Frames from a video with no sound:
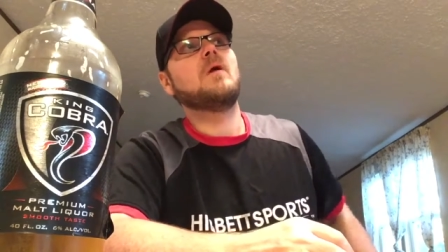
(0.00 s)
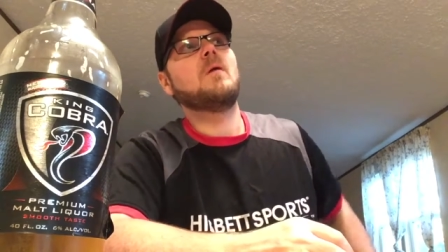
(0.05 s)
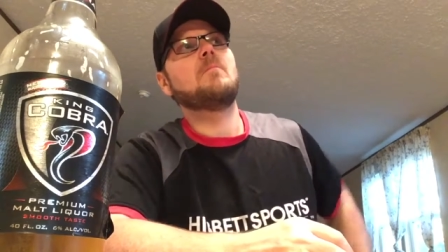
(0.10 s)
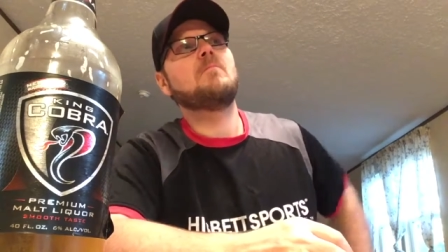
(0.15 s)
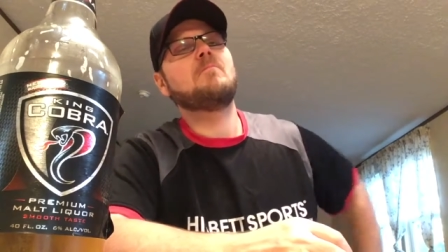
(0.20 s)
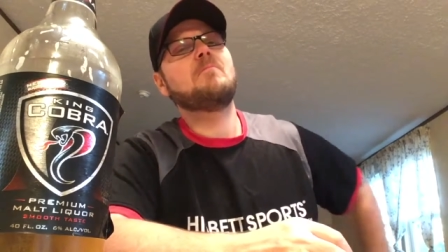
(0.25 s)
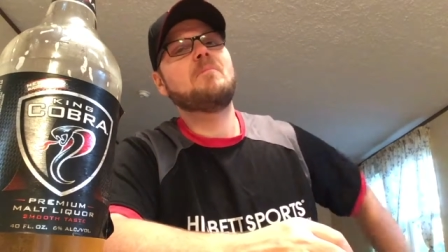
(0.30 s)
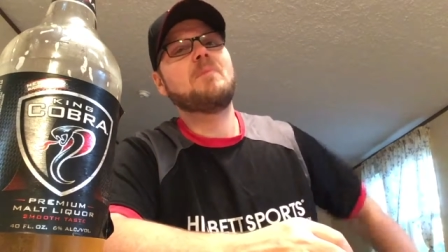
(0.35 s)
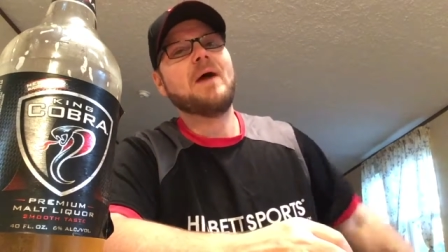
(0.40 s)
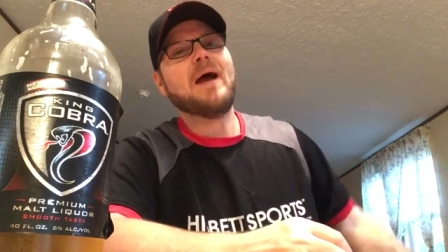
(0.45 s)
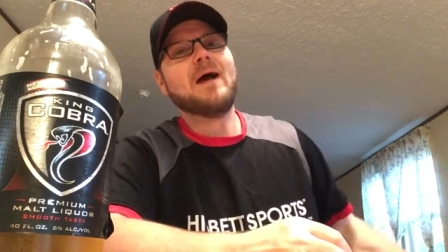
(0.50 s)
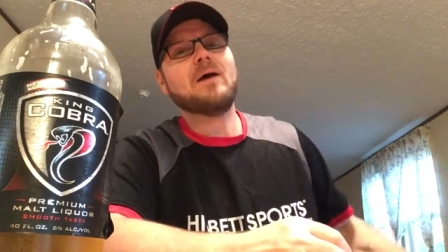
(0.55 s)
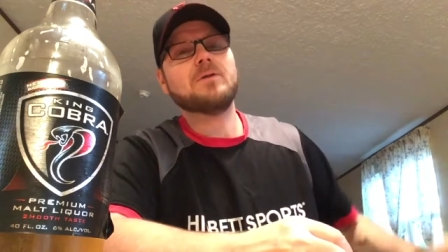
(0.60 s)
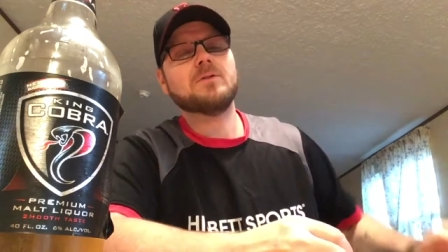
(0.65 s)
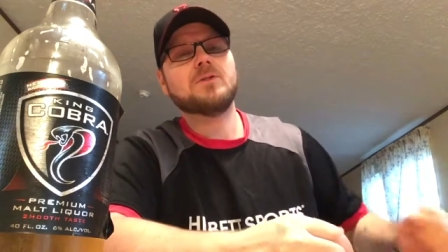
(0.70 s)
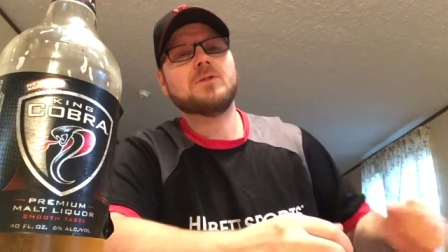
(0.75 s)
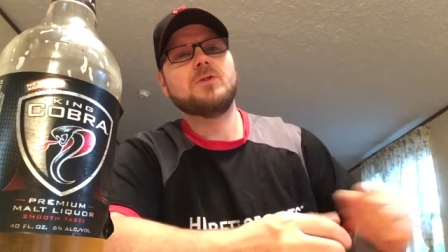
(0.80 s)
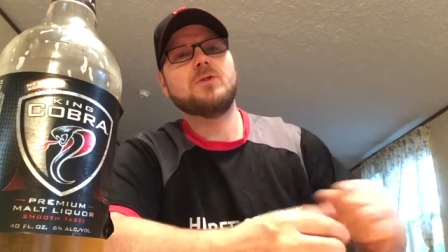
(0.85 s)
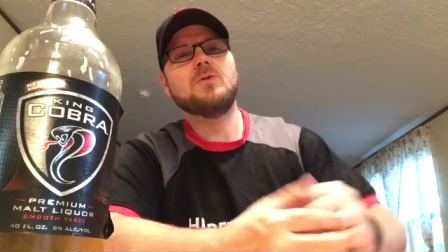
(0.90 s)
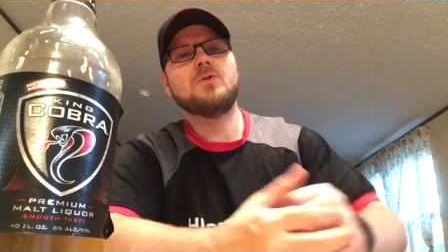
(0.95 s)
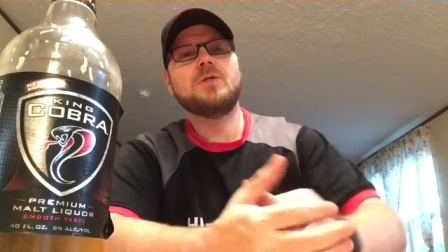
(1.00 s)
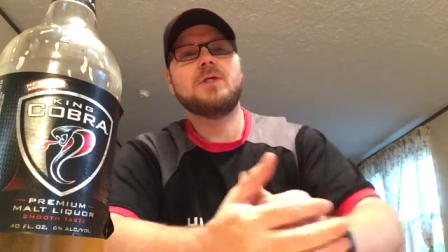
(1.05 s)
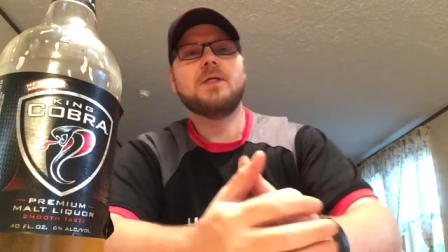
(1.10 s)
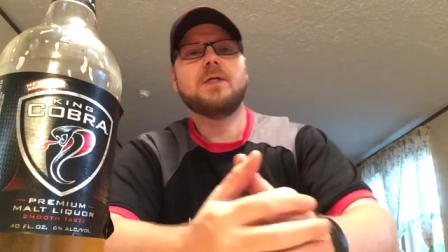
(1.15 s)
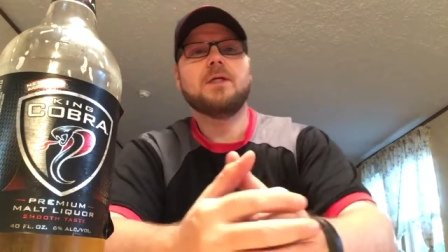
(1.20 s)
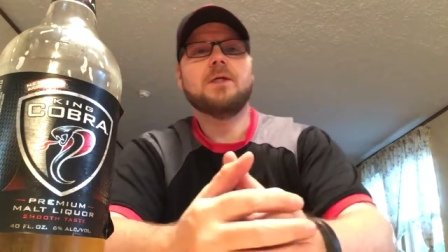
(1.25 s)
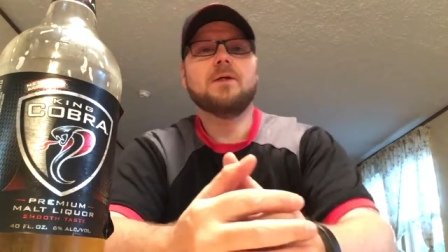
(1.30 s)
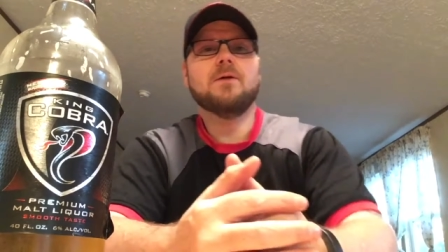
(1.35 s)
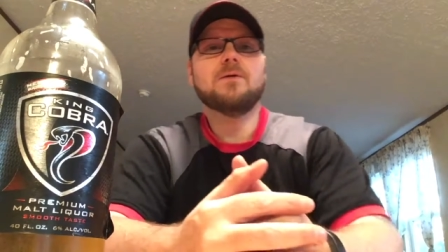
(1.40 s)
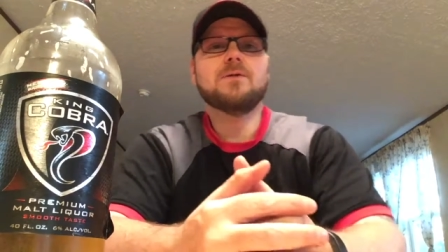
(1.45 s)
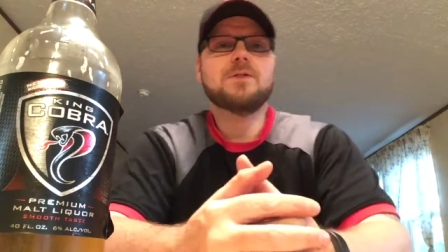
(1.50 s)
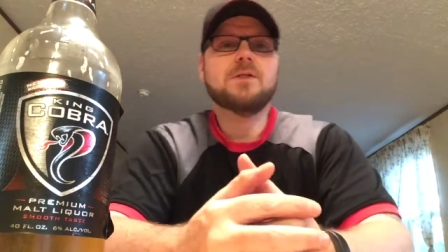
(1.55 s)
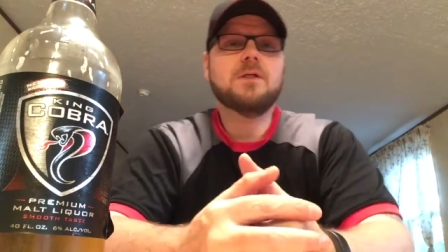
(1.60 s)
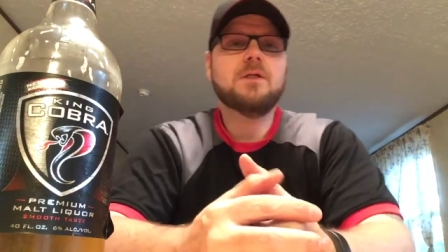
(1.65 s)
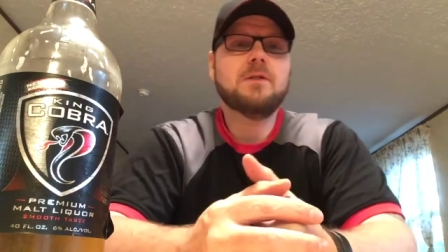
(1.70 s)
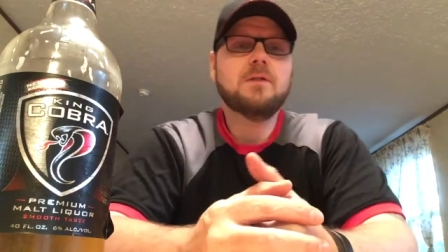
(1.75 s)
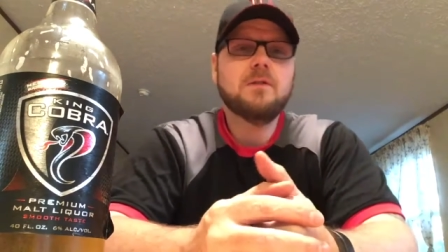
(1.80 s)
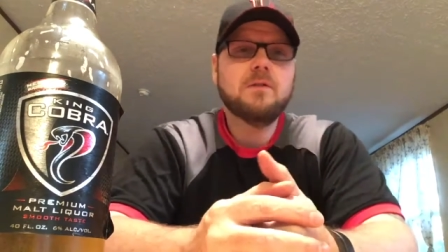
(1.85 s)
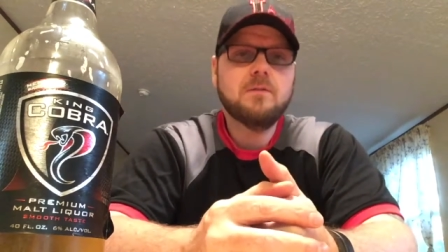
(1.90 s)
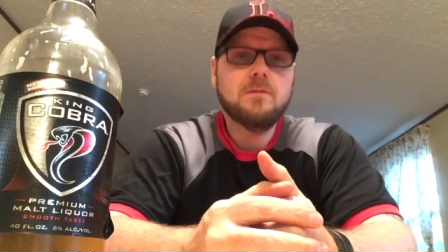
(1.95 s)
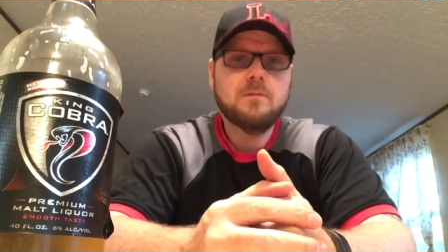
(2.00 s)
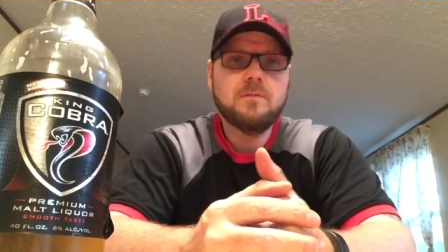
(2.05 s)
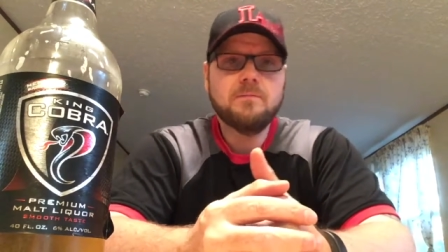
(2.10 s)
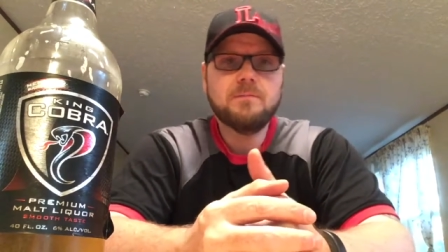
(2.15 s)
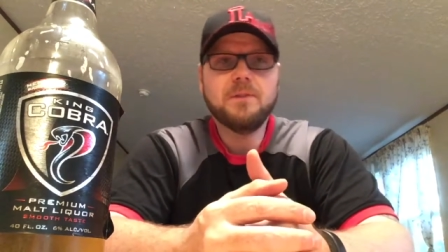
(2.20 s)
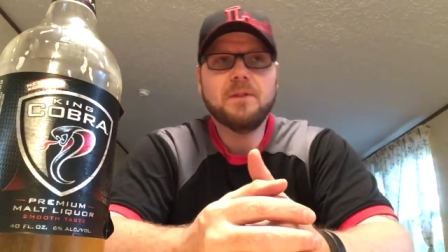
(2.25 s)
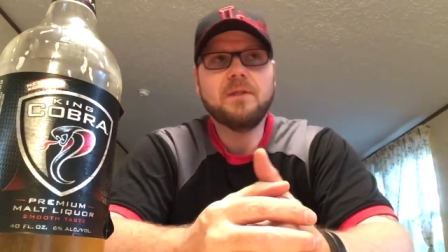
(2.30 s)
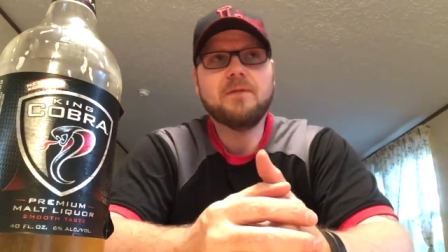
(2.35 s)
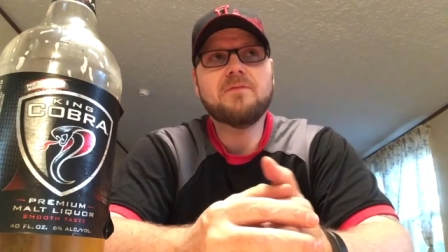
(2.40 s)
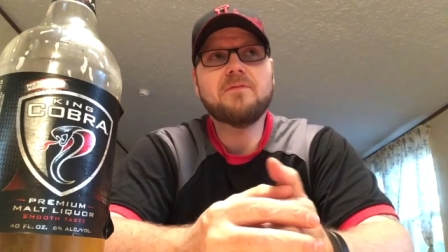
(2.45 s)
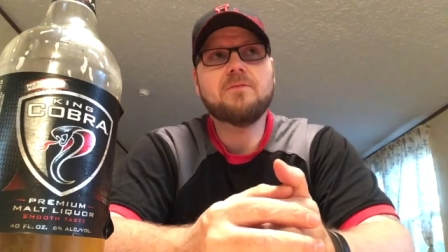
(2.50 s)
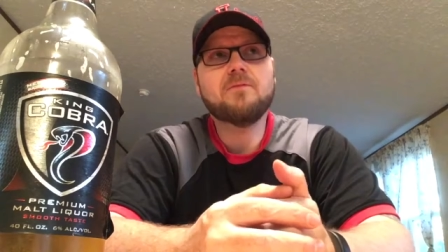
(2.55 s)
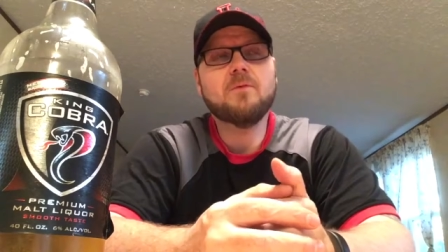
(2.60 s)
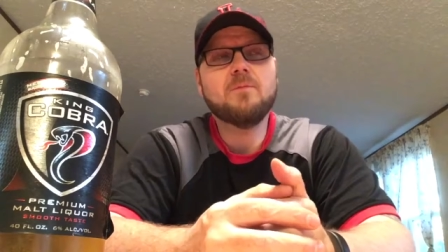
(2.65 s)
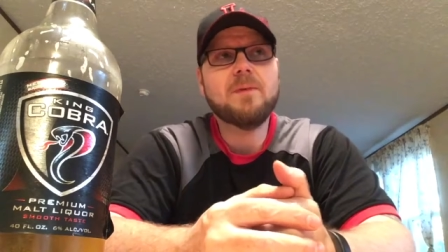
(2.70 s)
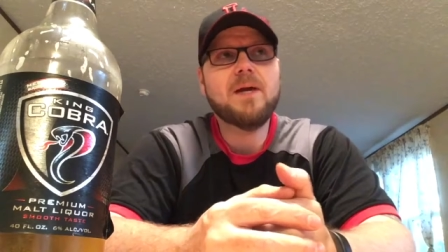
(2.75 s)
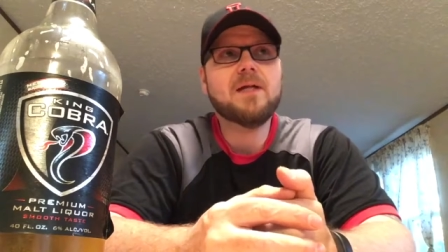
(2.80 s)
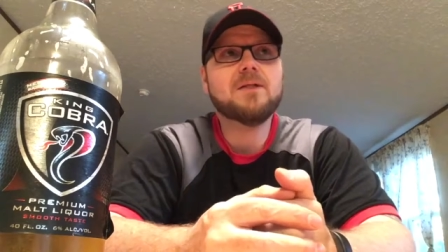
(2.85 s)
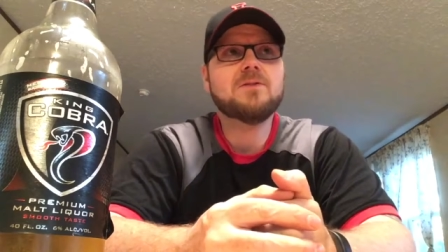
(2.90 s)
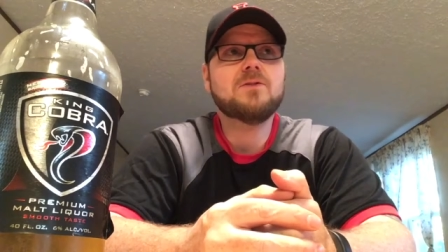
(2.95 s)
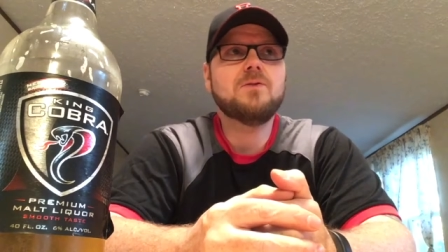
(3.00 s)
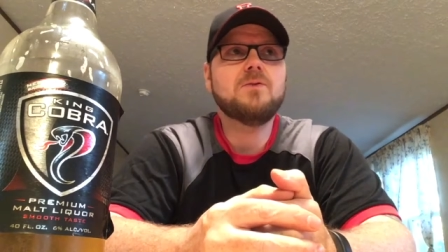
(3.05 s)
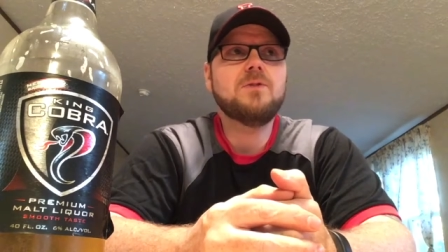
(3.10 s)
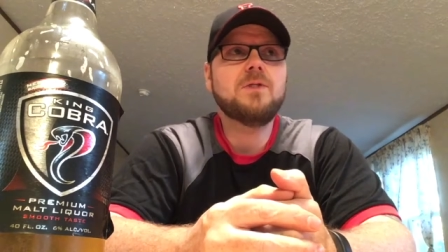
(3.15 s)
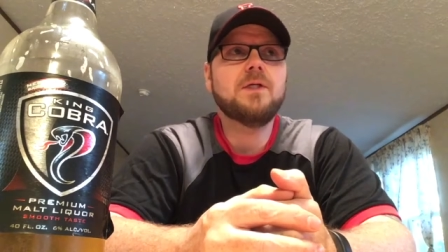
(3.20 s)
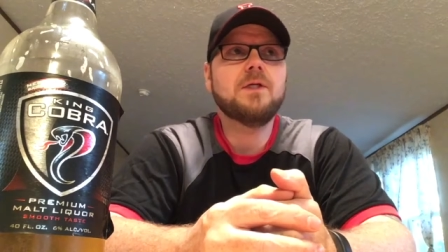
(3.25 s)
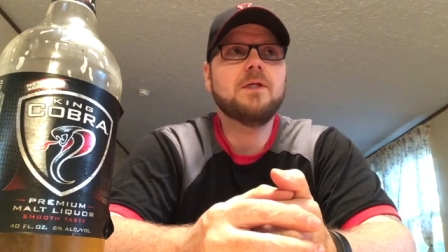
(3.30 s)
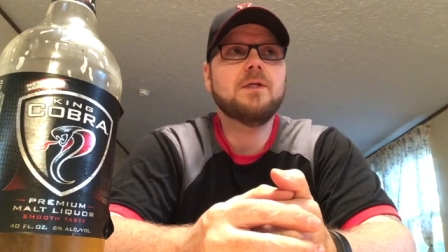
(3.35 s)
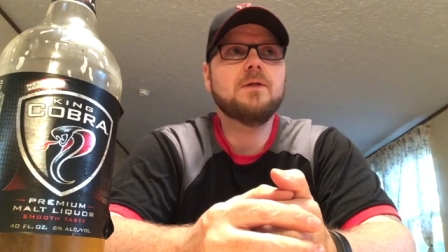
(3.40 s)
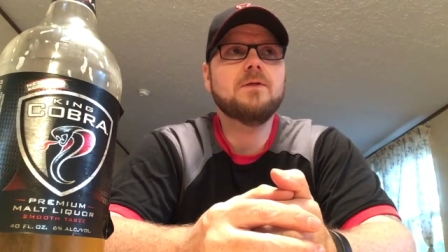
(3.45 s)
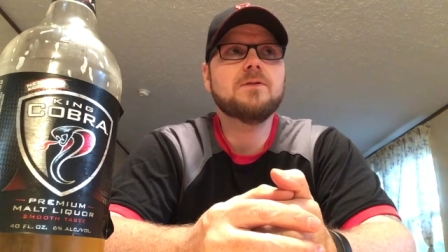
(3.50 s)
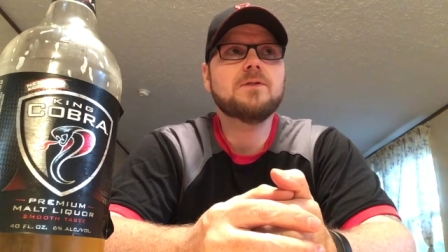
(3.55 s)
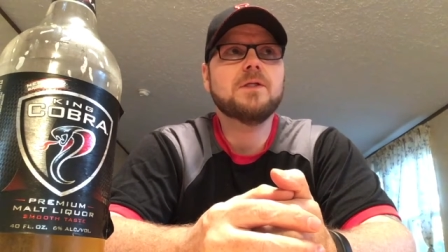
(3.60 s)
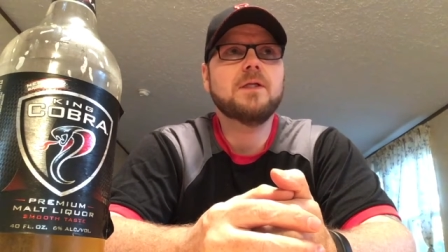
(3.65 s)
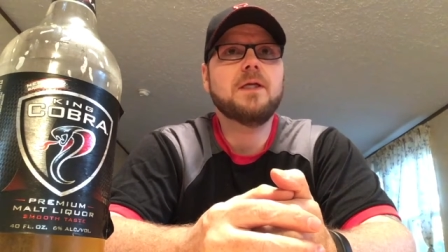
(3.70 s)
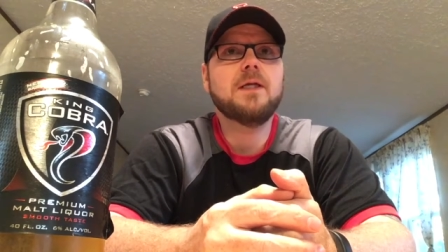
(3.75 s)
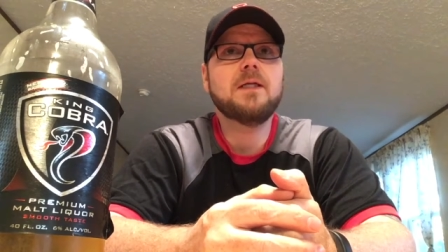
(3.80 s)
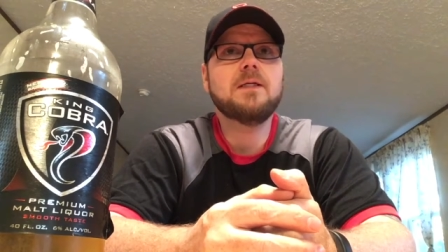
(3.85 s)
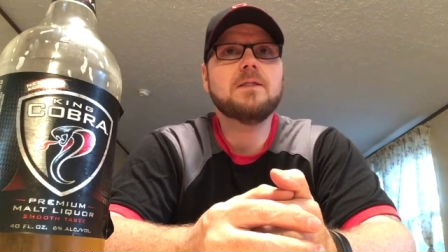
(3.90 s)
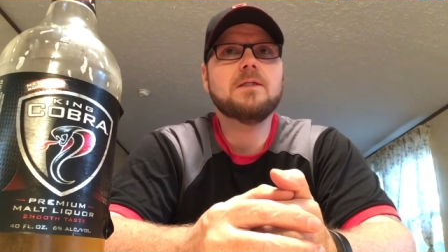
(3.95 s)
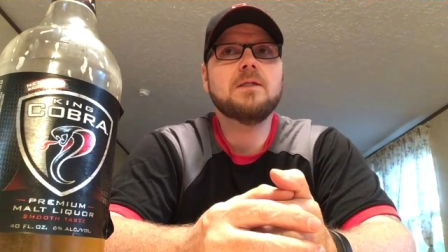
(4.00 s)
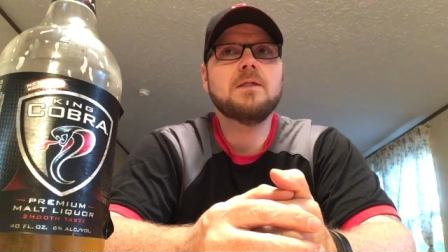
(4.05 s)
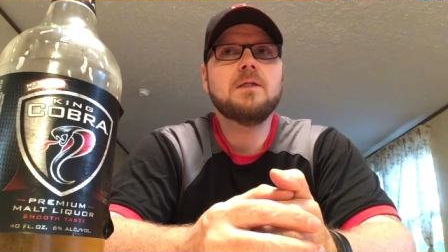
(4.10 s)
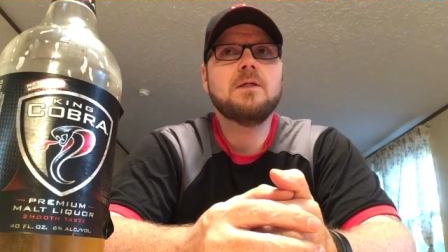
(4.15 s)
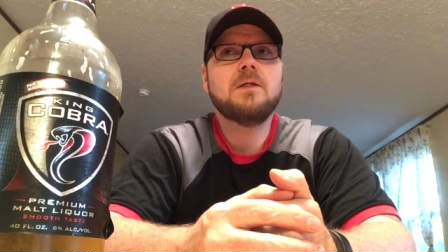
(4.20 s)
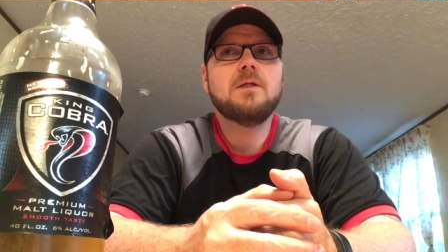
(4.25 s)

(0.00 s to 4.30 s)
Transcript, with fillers: about two years, been lifting for about two years, and